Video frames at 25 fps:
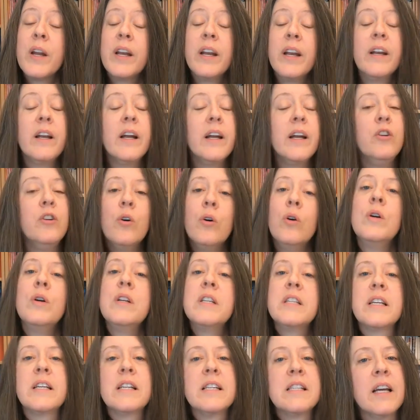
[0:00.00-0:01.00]
And I know
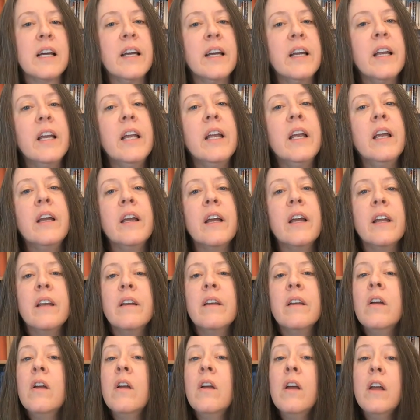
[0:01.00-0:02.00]
it's exciting
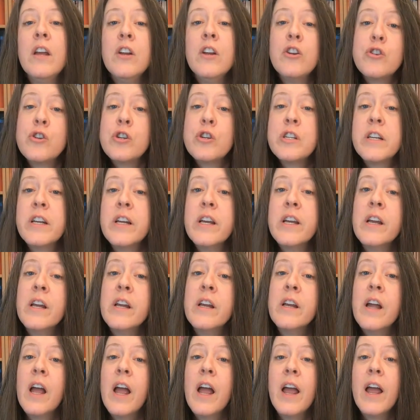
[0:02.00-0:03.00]
and
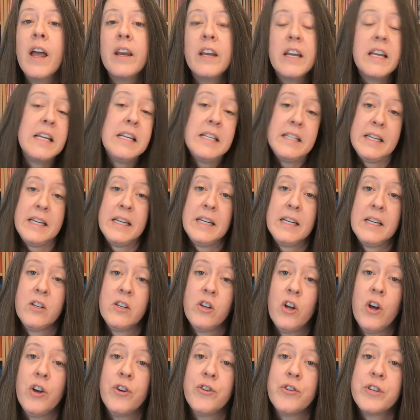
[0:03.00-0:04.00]
interesting and easy
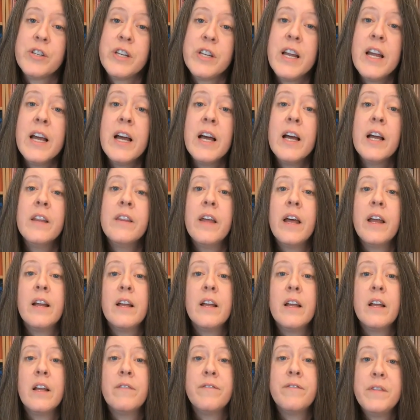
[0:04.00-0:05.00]
to understand that
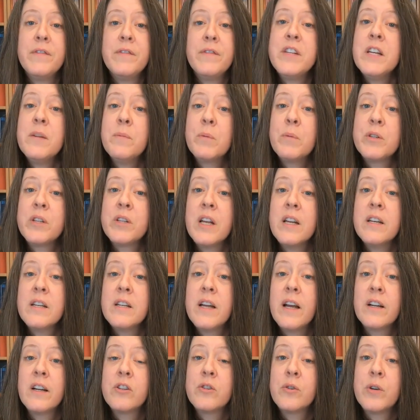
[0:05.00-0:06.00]
a 15%
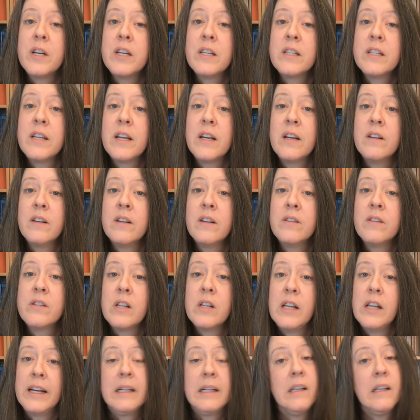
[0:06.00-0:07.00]
tax rate sounds
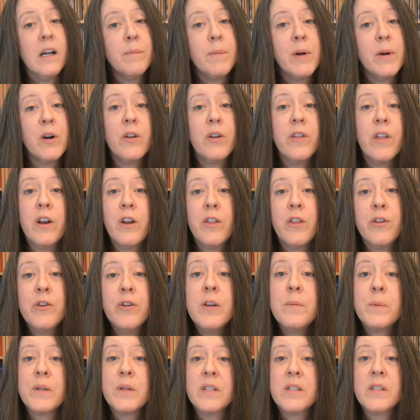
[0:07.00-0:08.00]
like a lot better than a
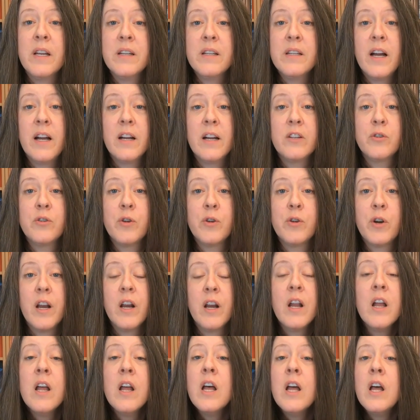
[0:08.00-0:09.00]
30% tax rate.
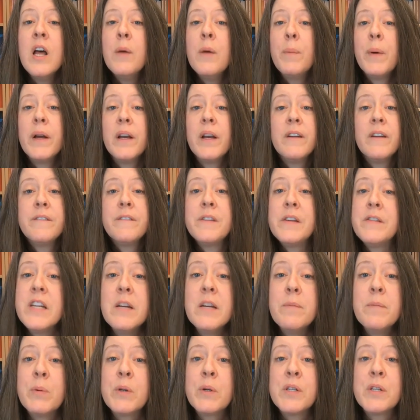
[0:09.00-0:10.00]
But a
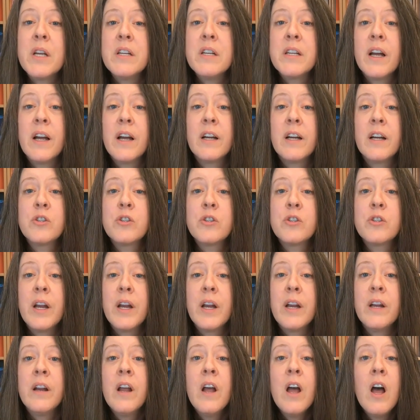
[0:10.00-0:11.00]
15% tax
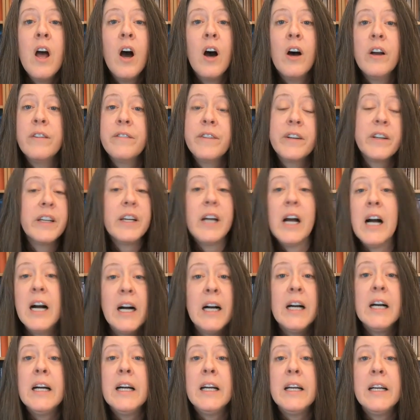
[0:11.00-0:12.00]
rate on a very
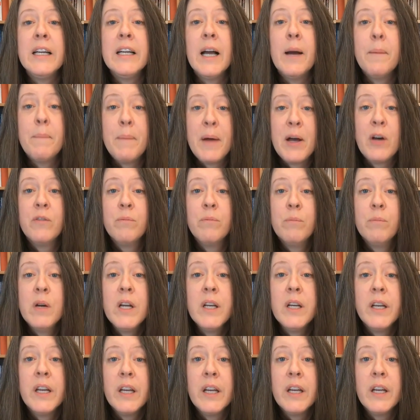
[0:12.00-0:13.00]
high amount of
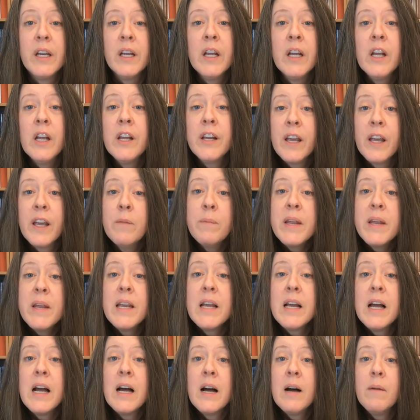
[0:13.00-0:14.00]
money can
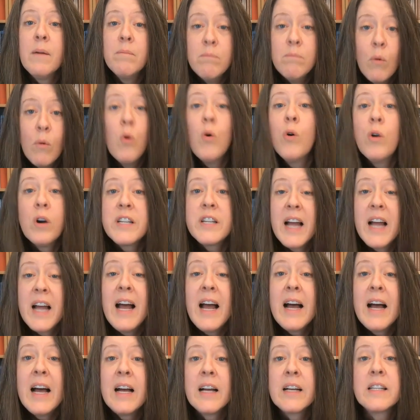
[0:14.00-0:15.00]
be a more
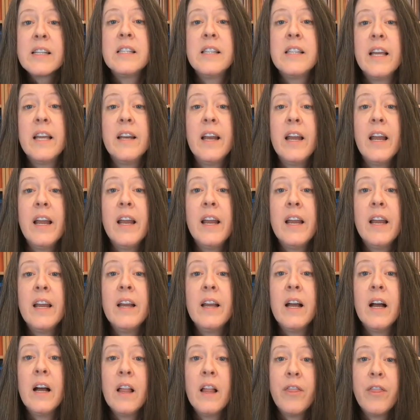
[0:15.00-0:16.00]
tax than
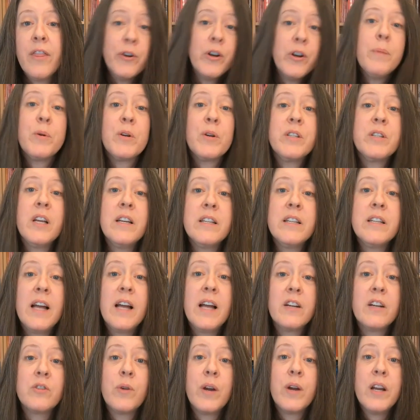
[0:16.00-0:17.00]
a 30%
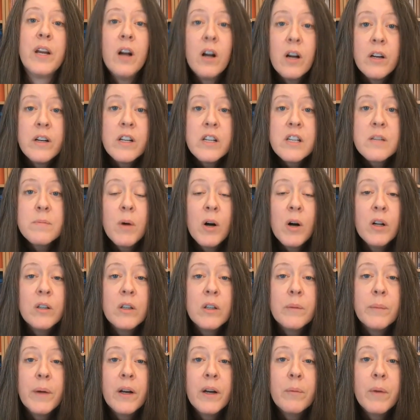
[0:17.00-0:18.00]
tax rate on a
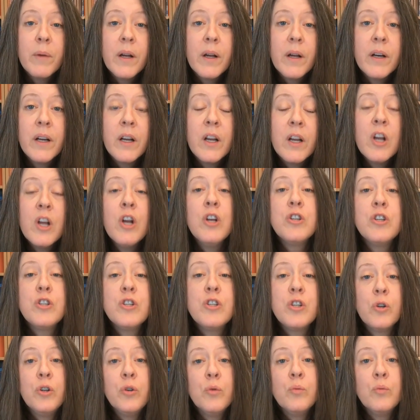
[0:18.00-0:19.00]
smaller amount of money.
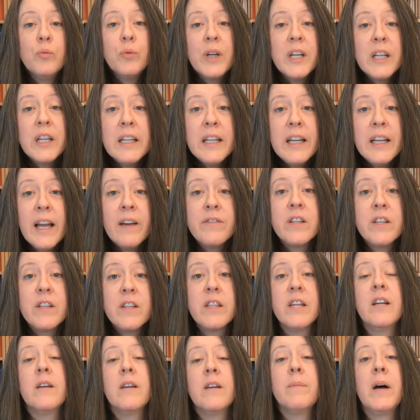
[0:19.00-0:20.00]
So you really have to
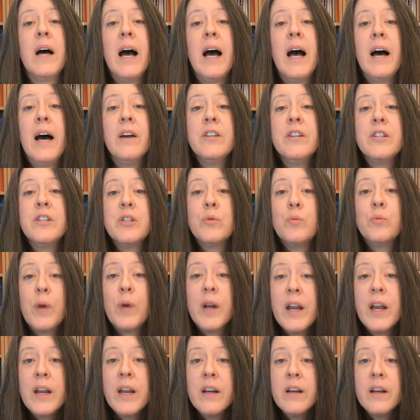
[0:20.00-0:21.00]
think about how does the
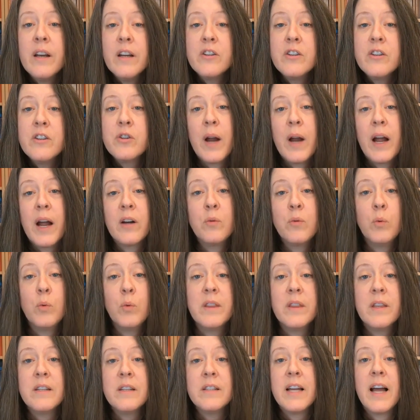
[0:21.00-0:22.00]
rate interact
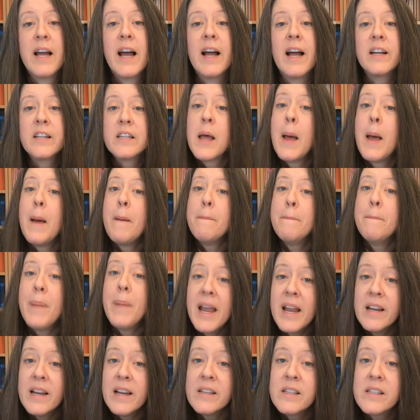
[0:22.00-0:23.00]
with the tax
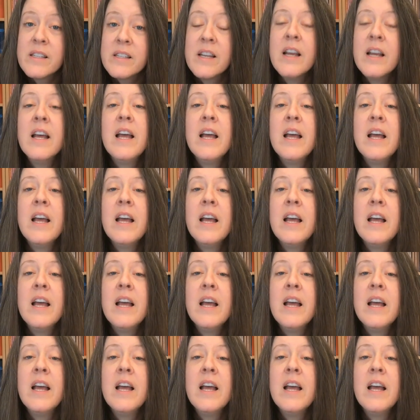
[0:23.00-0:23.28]
base.